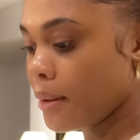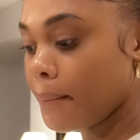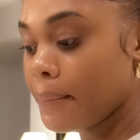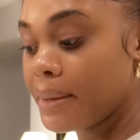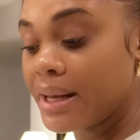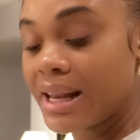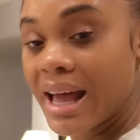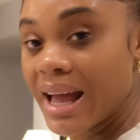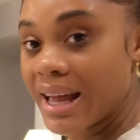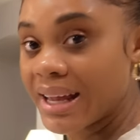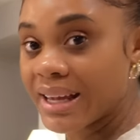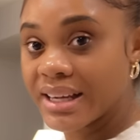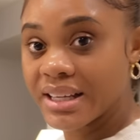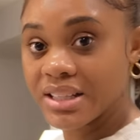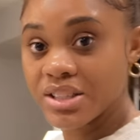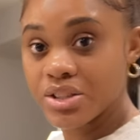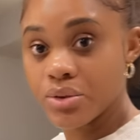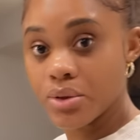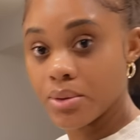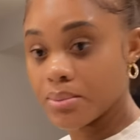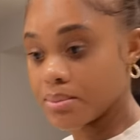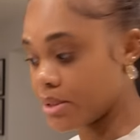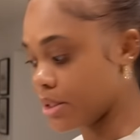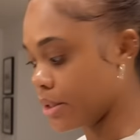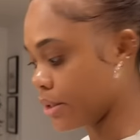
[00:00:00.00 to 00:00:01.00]
but i give
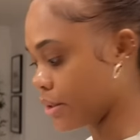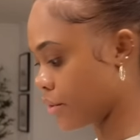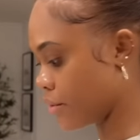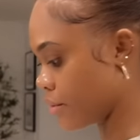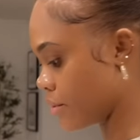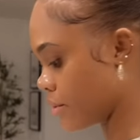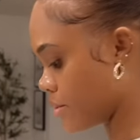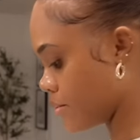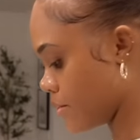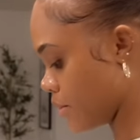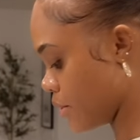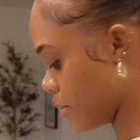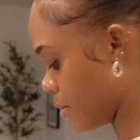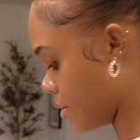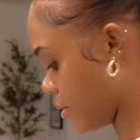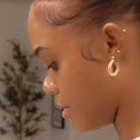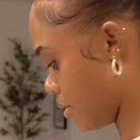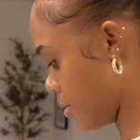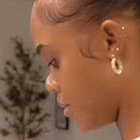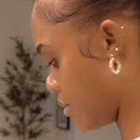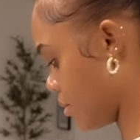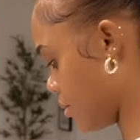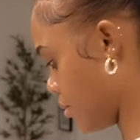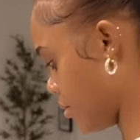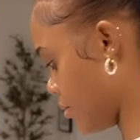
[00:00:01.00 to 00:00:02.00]
to him till christmas
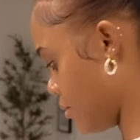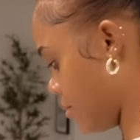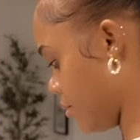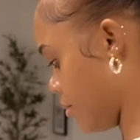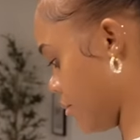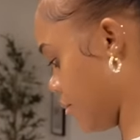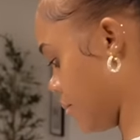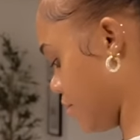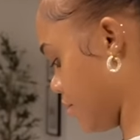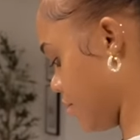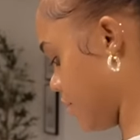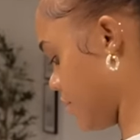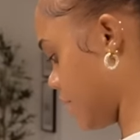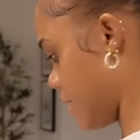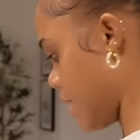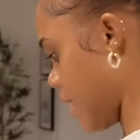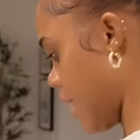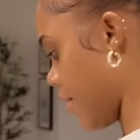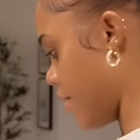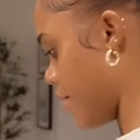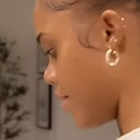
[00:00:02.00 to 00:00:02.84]
so, no